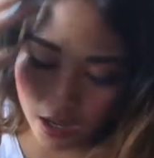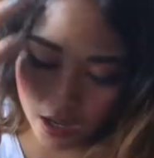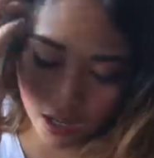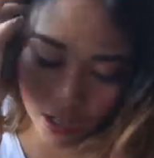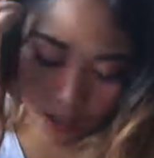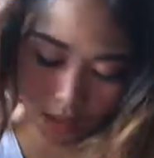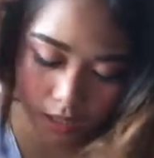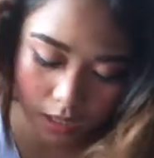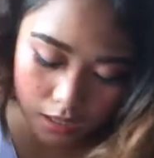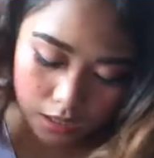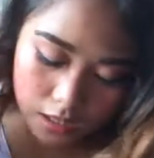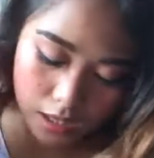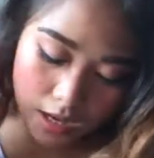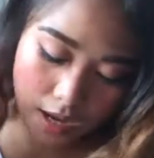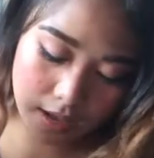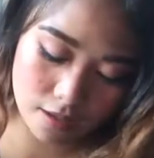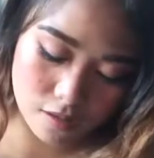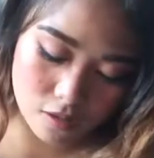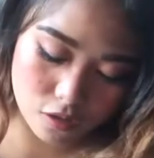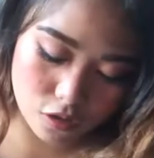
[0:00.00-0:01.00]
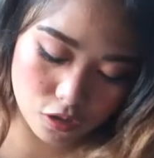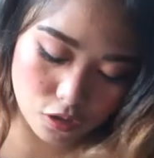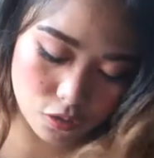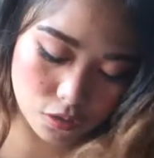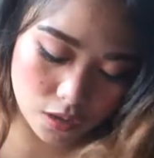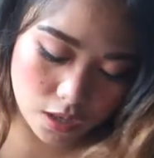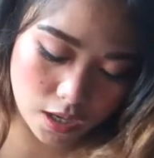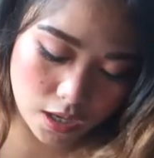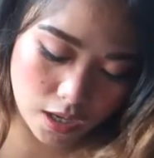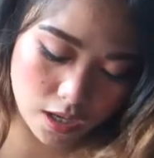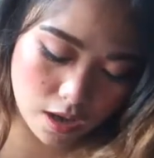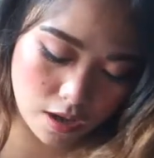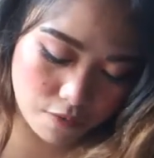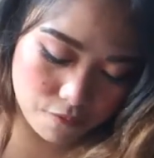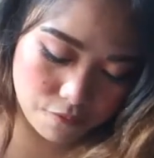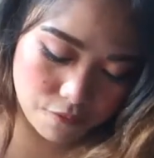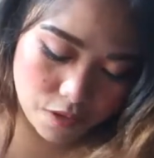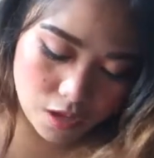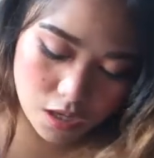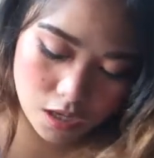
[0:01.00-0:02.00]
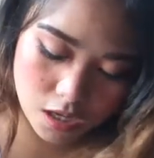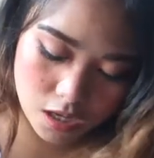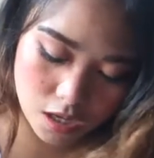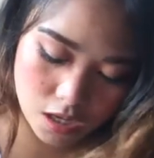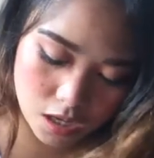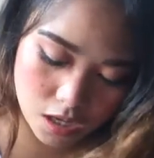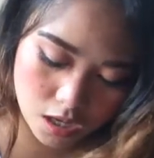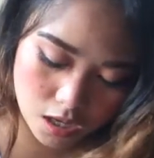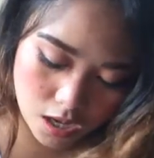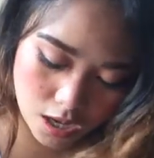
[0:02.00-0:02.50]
And then, the last cologne that I have here,